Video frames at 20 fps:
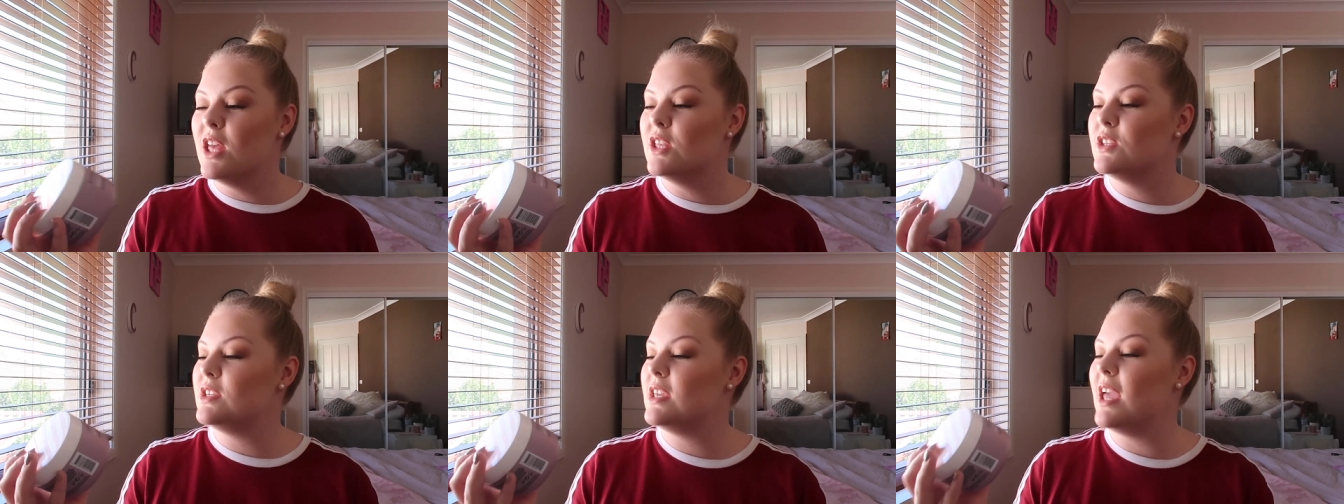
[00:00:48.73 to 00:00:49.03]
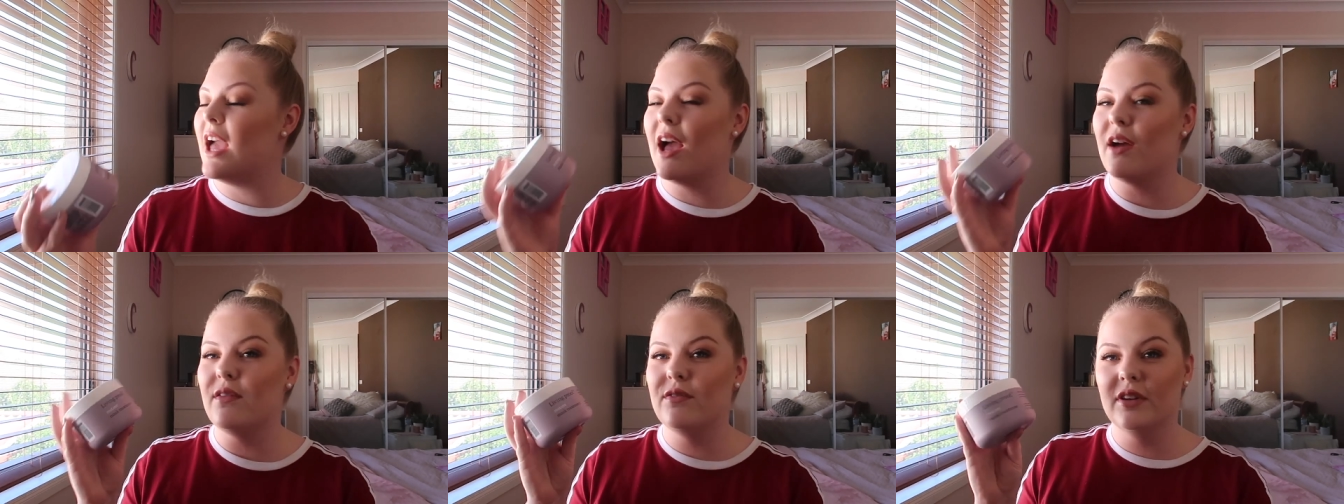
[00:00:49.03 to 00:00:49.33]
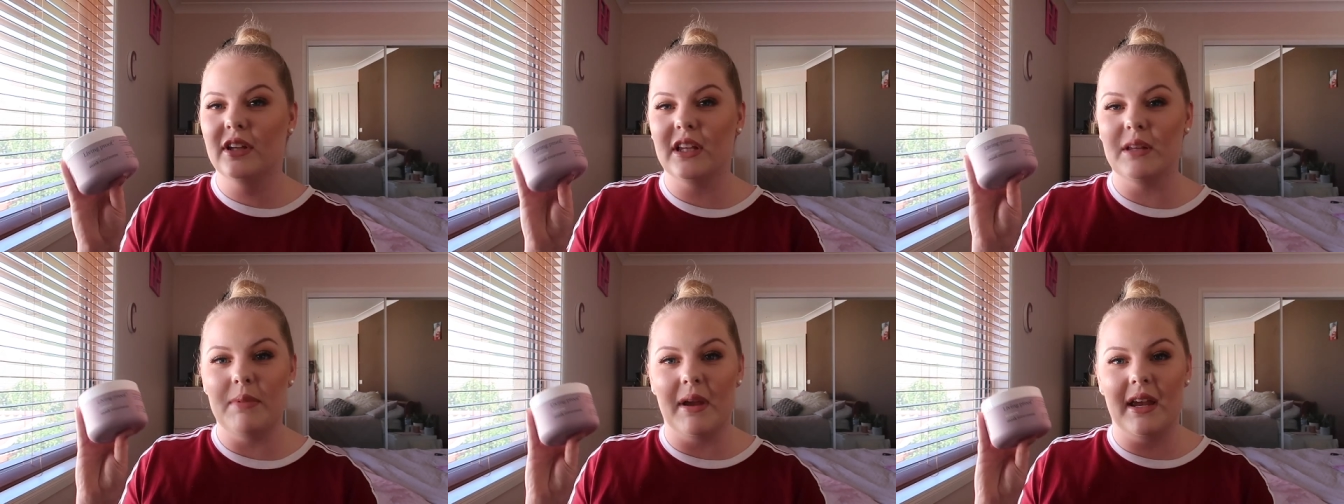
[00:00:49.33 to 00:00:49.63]
so yeah
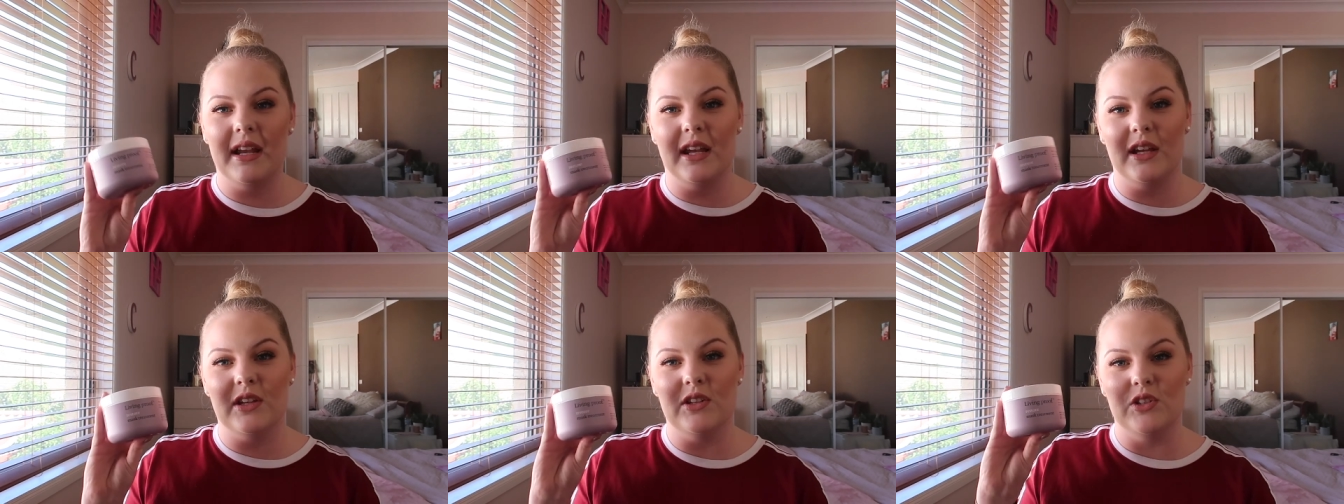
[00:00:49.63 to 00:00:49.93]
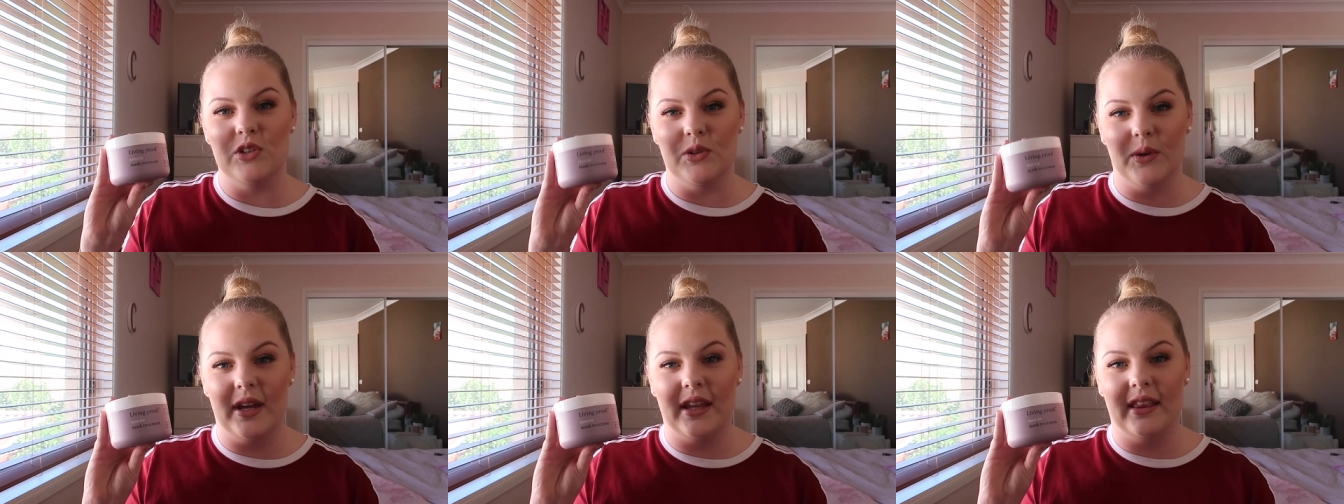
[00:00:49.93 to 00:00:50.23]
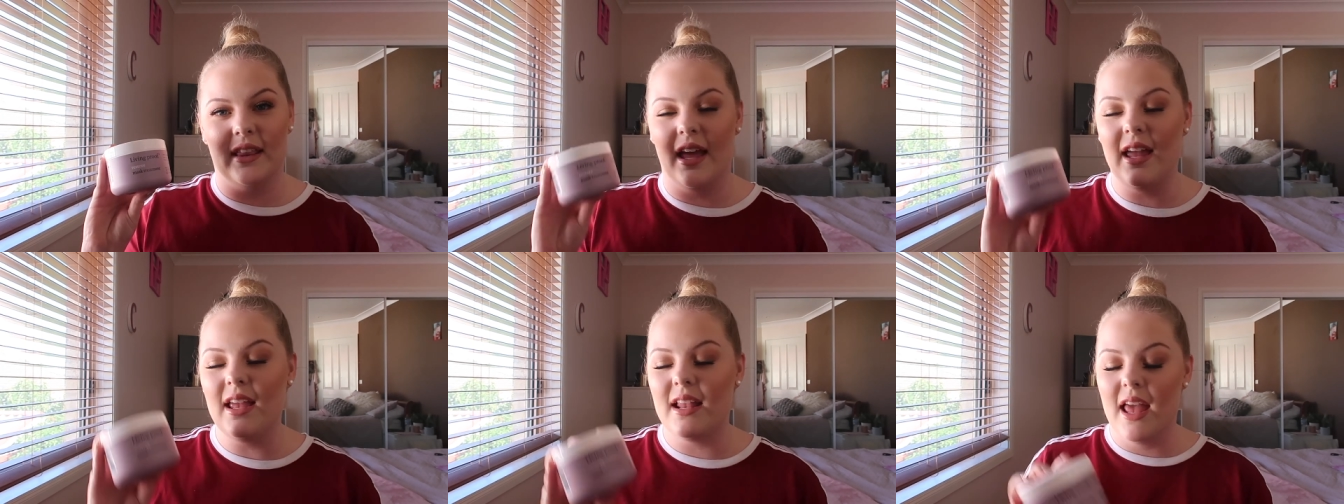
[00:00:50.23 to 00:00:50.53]
I've really been
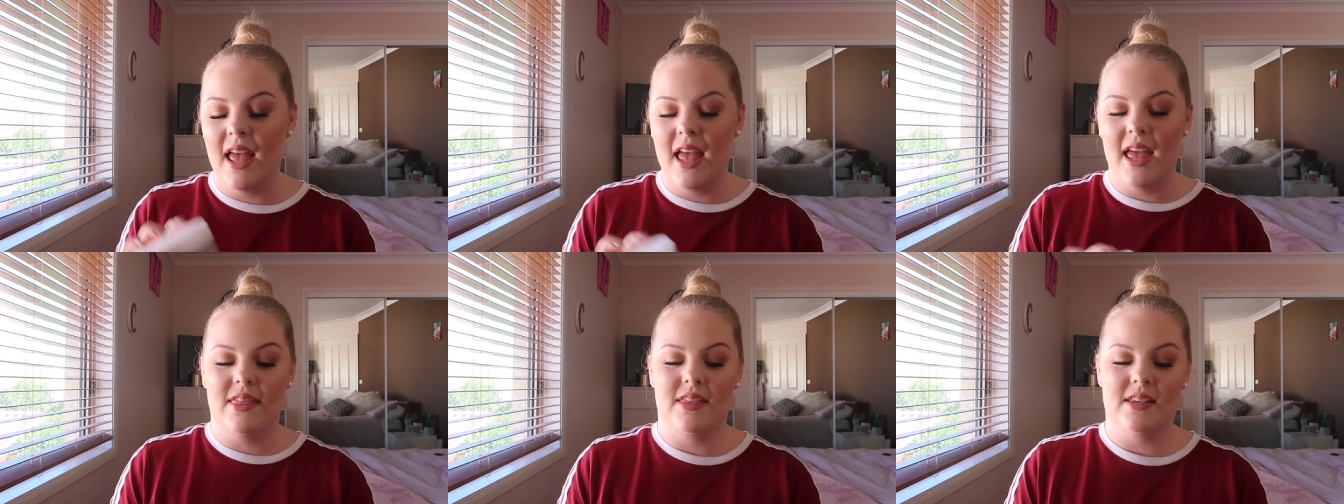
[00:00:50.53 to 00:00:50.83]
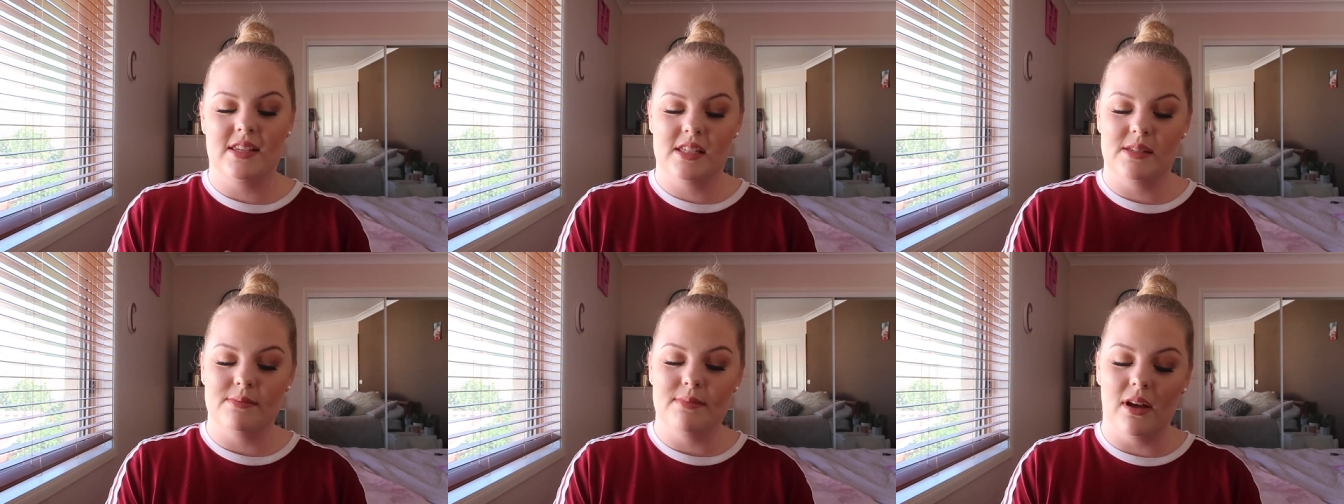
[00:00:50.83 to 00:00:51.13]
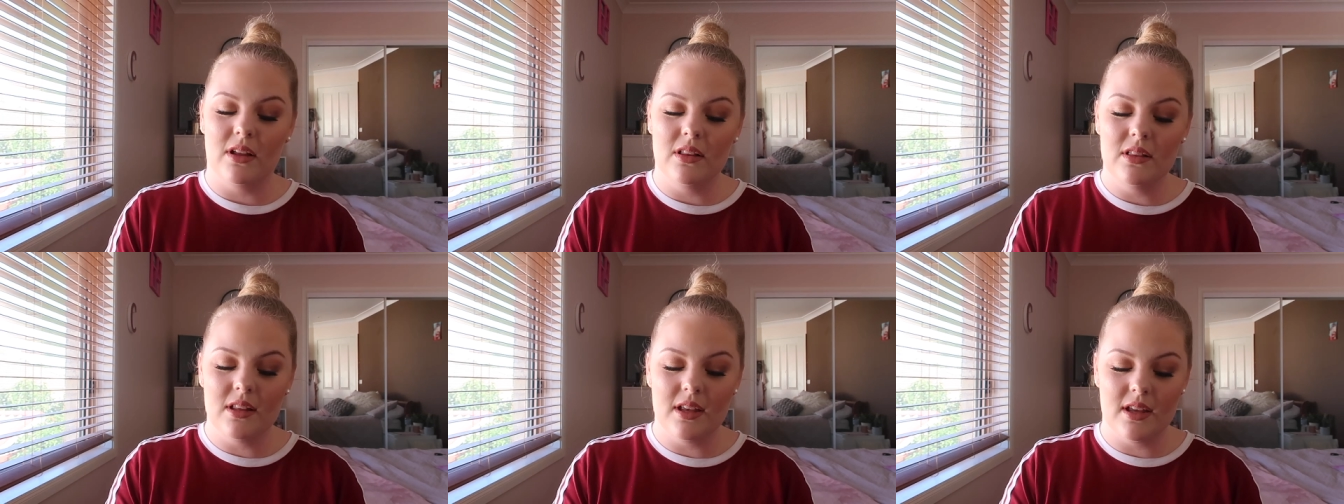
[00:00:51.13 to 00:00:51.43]
enjoying that the
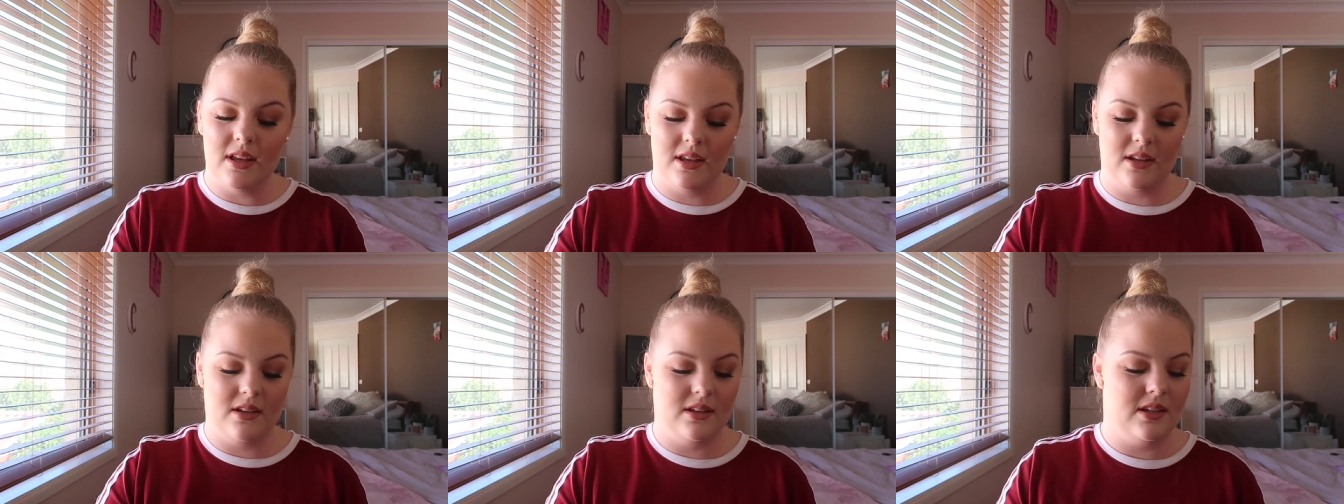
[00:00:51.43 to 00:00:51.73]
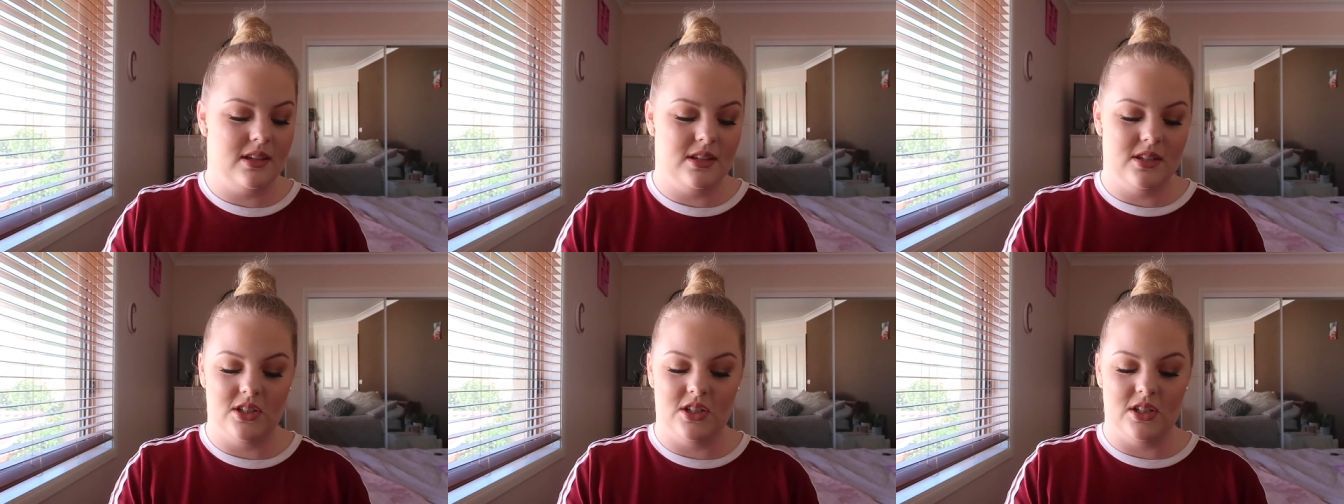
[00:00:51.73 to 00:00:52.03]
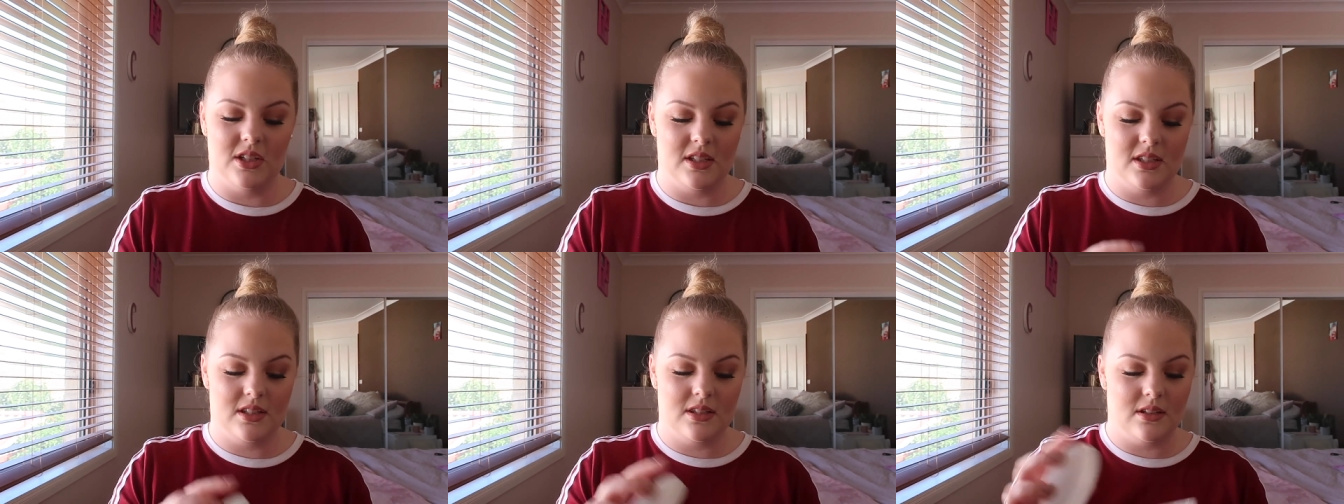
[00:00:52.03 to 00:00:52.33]
smell is
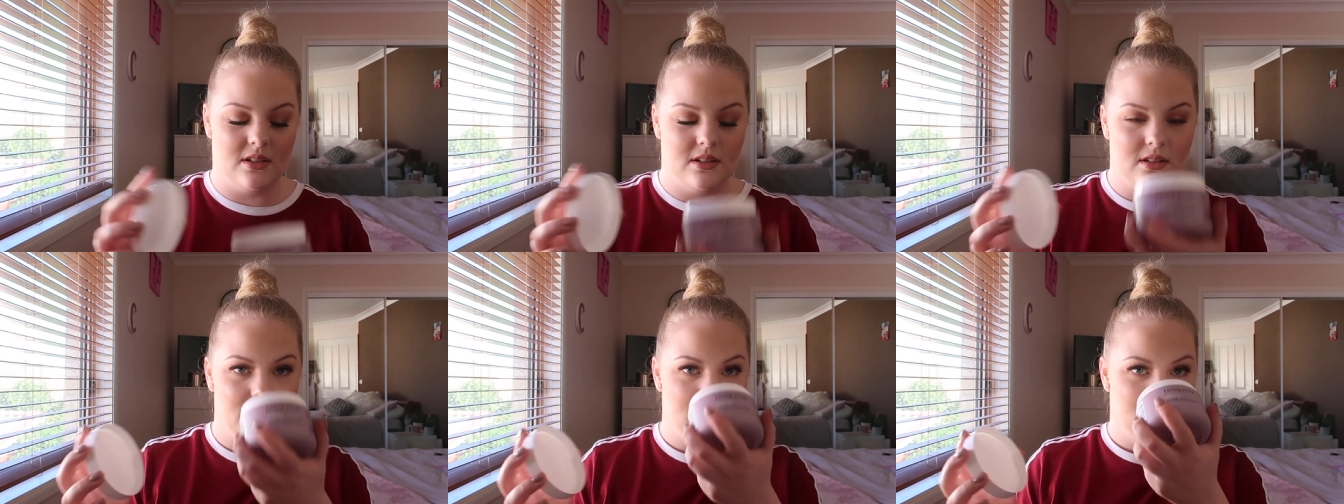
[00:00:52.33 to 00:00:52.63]
just